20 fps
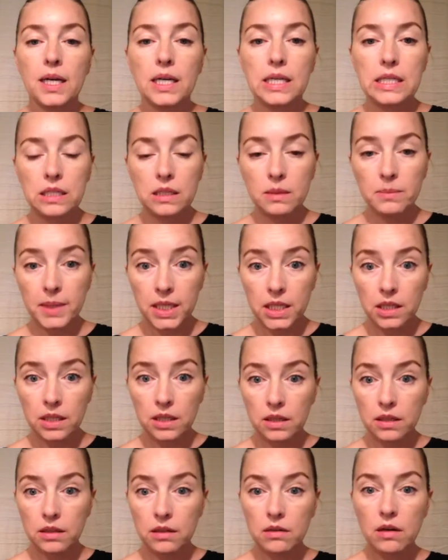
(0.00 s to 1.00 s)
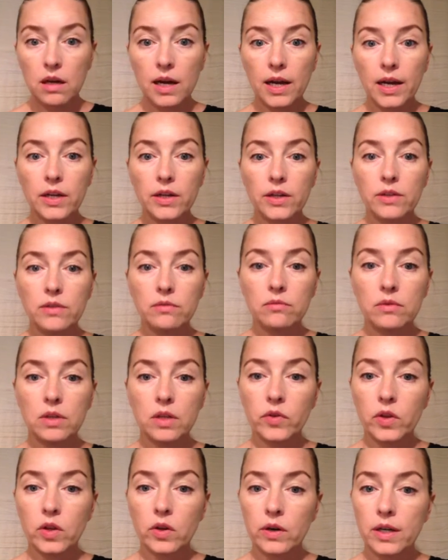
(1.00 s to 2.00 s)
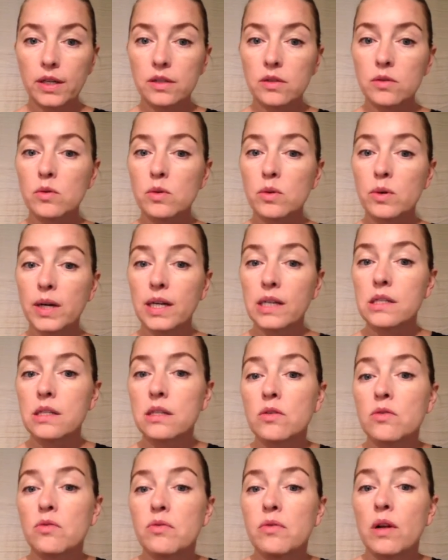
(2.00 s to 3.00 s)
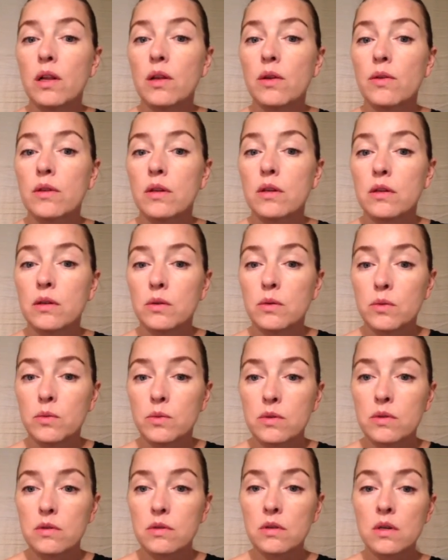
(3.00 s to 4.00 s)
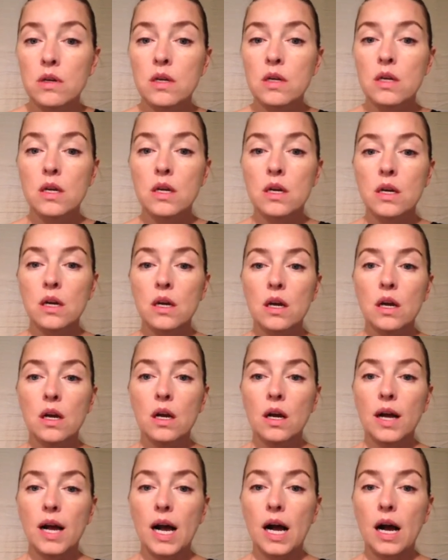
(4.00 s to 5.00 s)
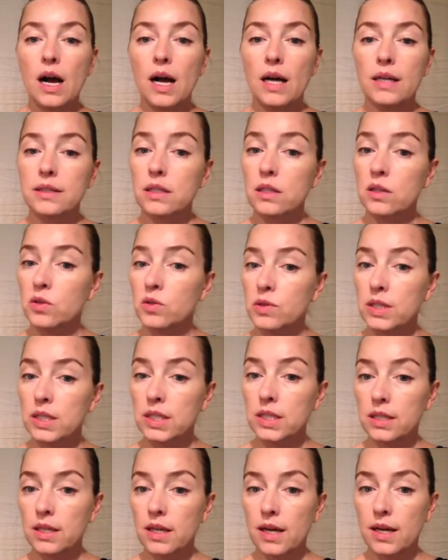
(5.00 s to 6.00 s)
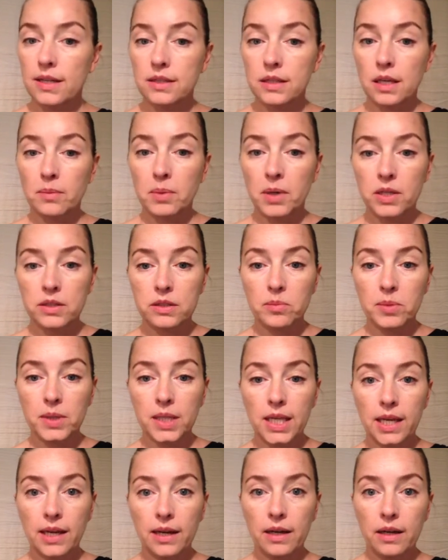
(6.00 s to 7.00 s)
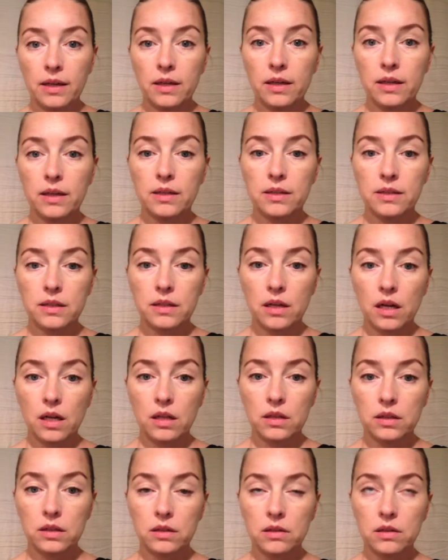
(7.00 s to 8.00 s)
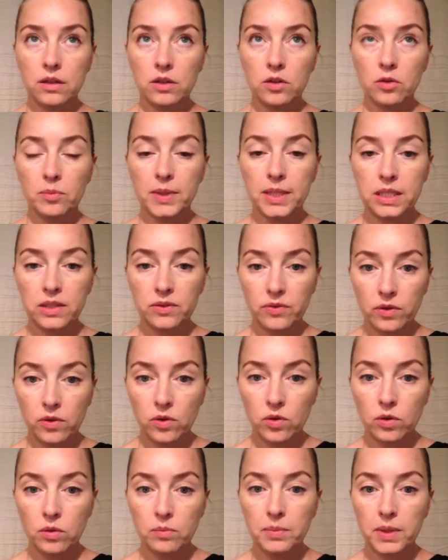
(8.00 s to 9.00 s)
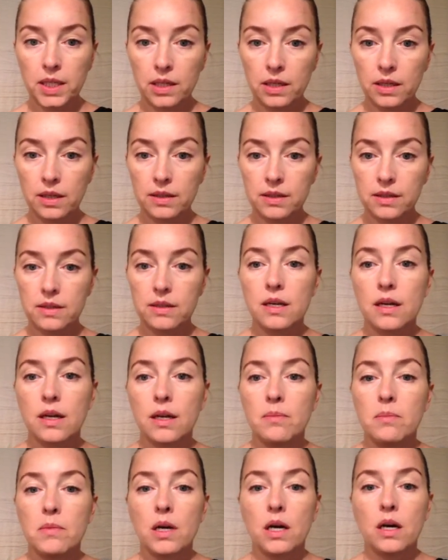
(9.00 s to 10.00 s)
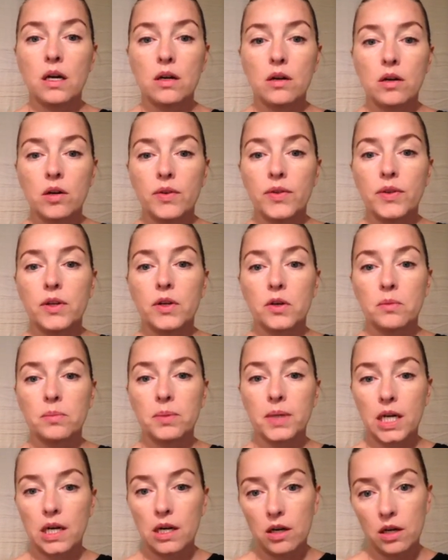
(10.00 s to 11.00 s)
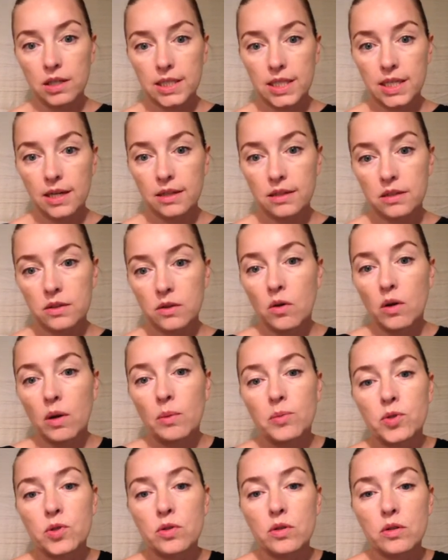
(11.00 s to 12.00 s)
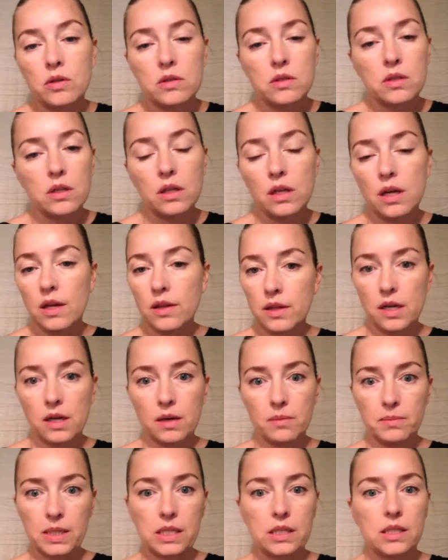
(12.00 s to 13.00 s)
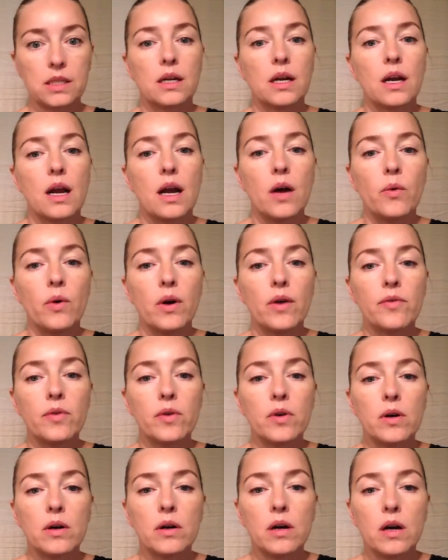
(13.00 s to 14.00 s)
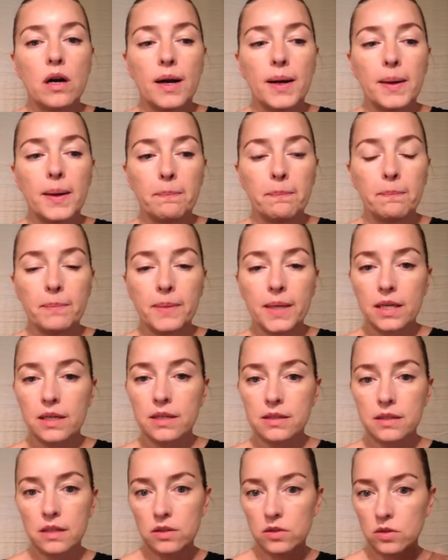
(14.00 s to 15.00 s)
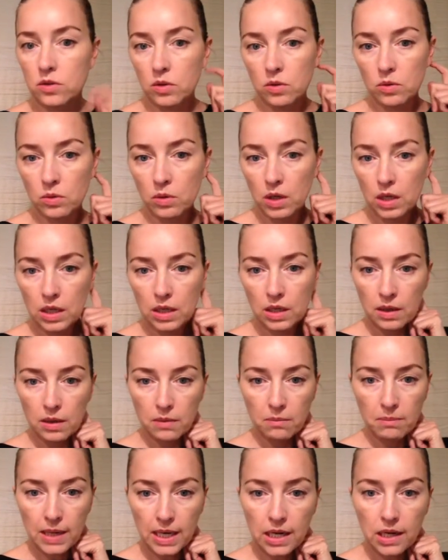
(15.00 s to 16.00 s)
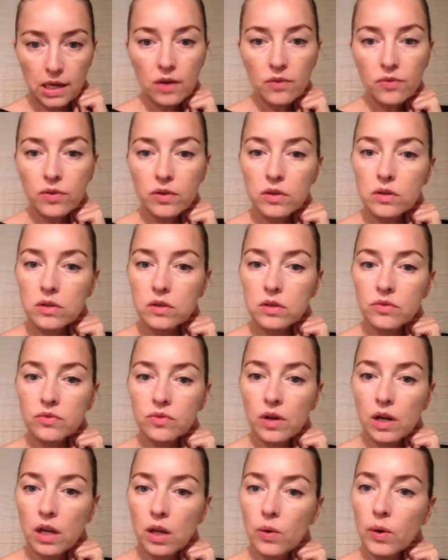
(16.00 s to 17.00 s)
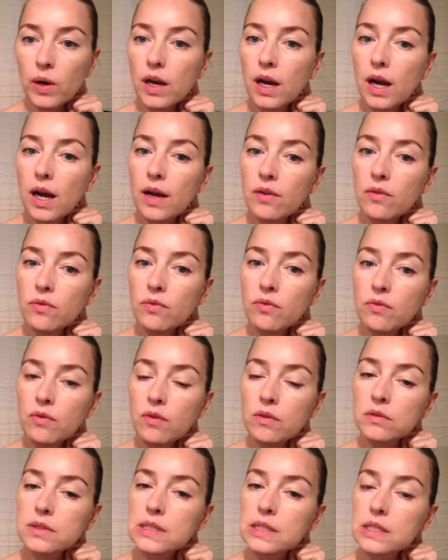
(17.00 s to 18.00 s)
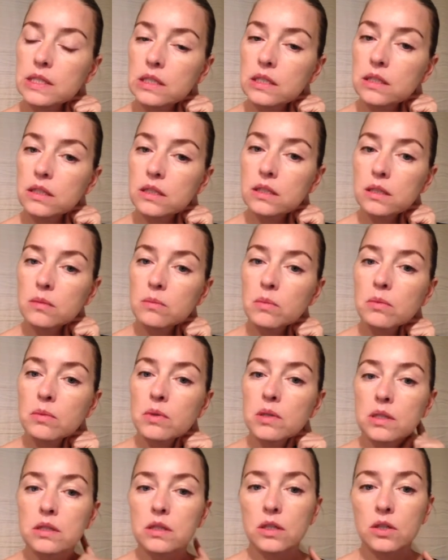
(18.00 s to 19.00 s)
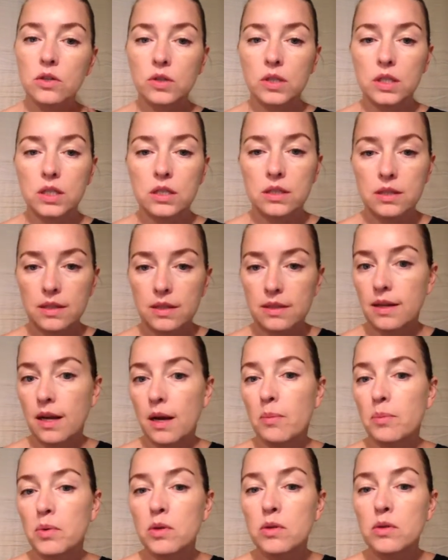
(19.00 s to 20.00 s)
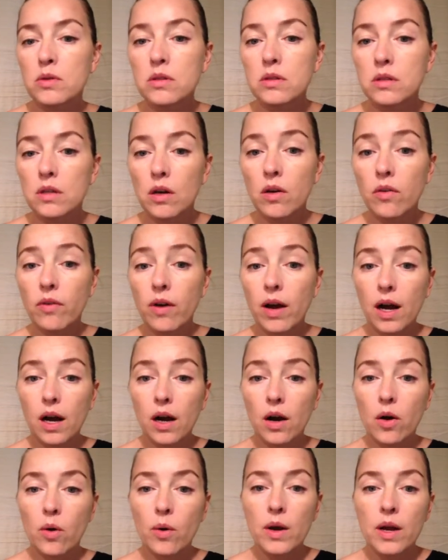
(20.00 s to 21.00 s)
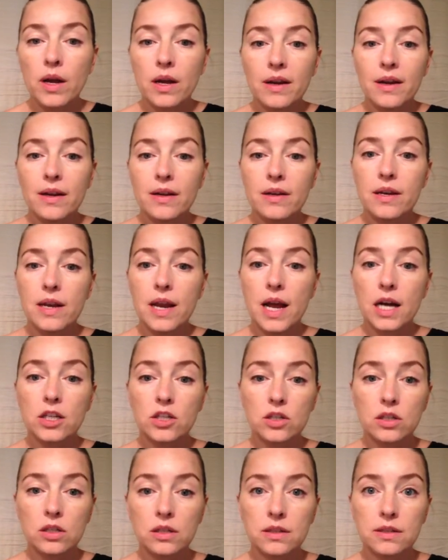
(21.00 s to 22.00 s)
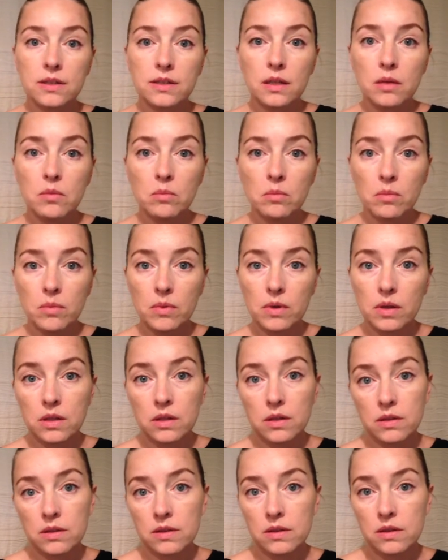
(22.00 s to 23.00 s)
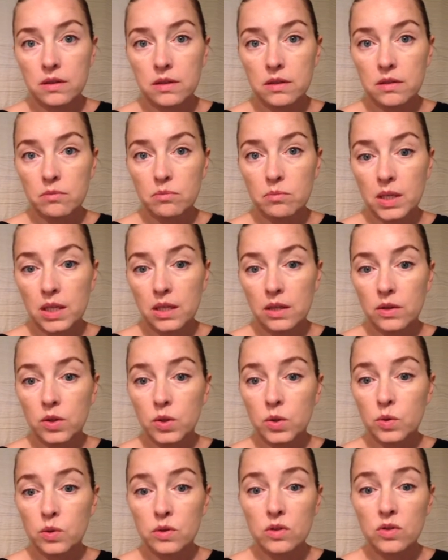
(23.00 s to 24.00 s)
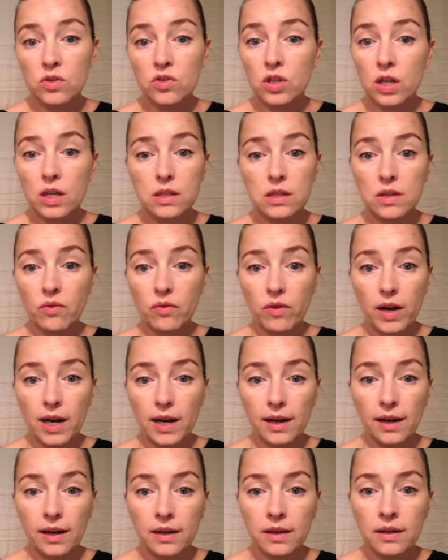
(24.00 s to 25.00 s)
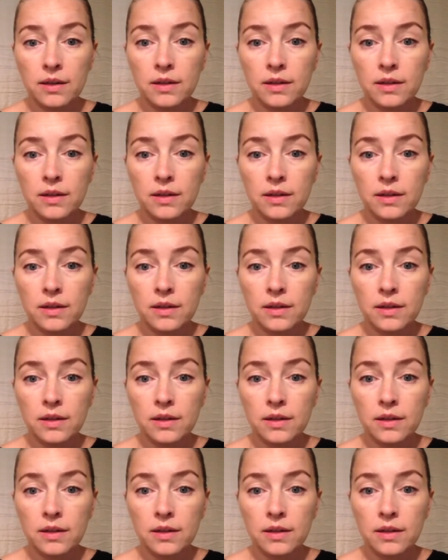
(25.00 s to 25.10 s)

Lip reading: As an American, even though I do try to follow the news as closely as I possibly can, it's a little bit difficult because I'm not on the European continent, so I'm sure there's a lot that I'm missing. However, because I do make an effort to follow it, I've seen some of the most egregious examples of how nationalism is being used to justify